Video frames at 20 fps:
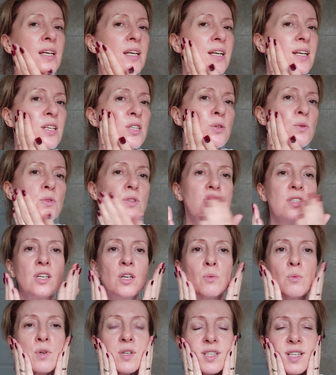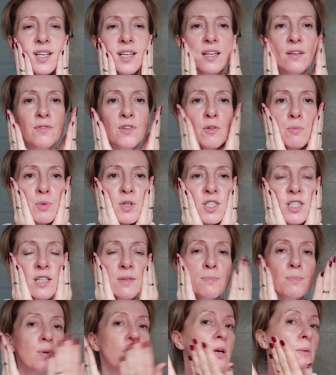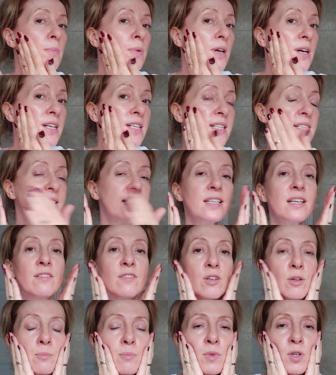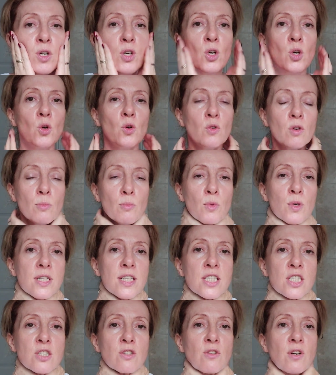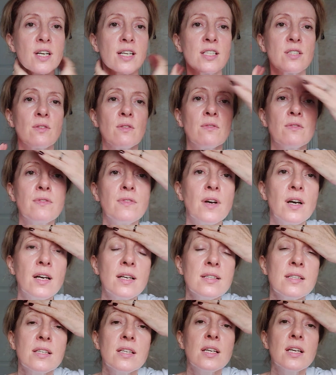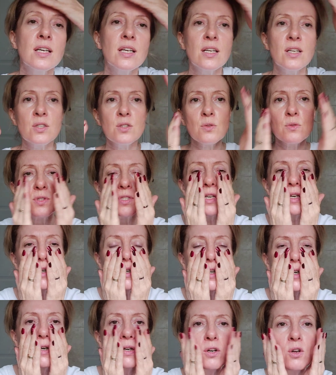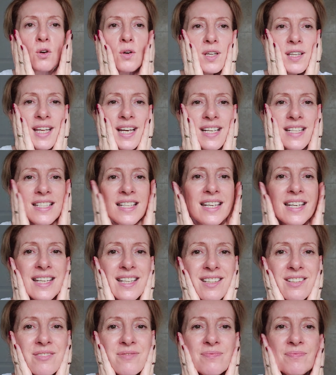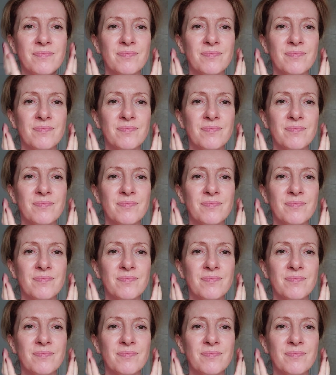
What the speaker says: it's also if you applied a serum or a moisturiser on first, it's also going to lock that in.